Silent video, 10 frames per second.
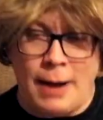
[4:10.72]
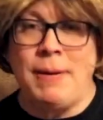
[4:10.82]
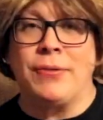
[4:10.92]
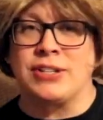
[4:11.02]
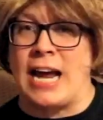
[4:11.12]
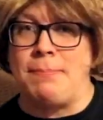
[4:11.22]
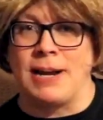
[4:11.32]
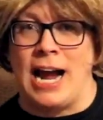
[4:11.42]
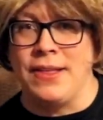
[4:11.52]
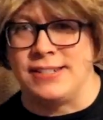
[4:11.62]
I'm not the type of
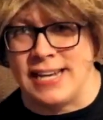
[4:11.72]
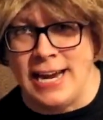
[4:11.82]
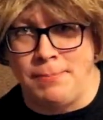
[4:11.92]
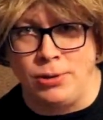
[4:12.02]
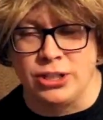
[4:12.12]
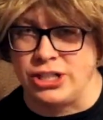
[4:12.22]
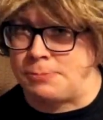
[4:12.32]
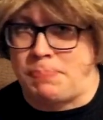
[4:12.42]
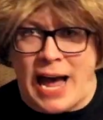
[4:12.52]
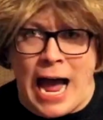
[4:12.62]
guy that's able to
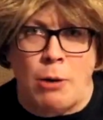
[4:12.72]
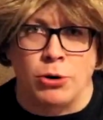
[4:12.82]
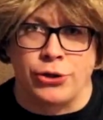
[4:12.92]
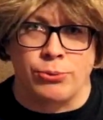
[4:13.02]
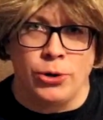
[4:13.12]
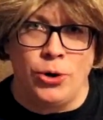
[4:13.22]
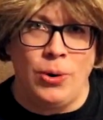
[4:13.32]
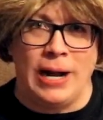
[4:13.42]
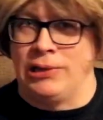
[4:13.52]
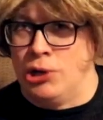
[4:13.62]
just power
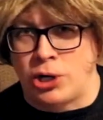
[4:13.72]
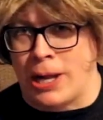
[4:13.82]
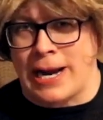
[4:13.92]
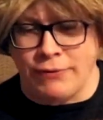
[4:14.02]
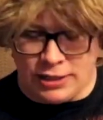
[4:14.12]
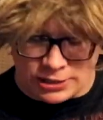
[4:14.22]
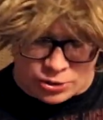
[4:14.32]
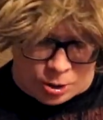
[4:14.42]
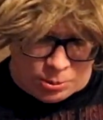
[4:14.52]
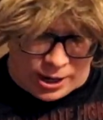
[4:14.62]
through and look like everything's
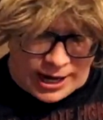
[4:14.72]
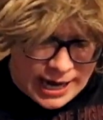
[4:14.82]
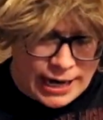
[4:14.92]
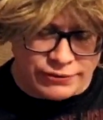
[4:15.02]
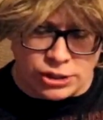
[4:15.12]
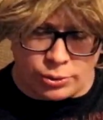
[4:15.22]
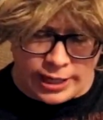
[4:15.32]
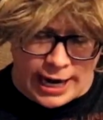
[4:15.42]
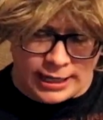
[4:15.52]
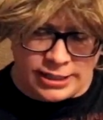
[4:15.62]
normal. I have to
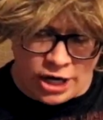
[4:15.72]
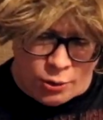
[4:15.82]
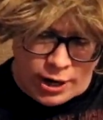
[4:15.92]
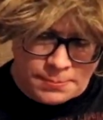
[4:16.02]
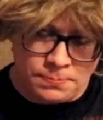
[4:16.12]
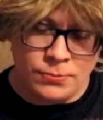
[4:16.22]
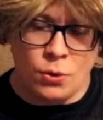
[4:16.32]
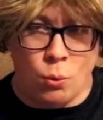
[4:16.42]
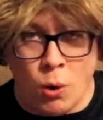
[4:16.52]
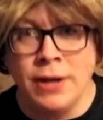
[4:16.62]
react. You know what?
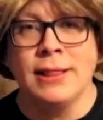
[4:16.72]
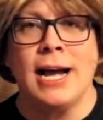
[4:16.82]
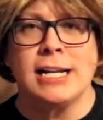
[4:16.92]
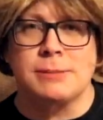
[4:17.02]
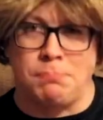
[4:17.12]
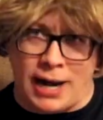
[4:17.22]
One last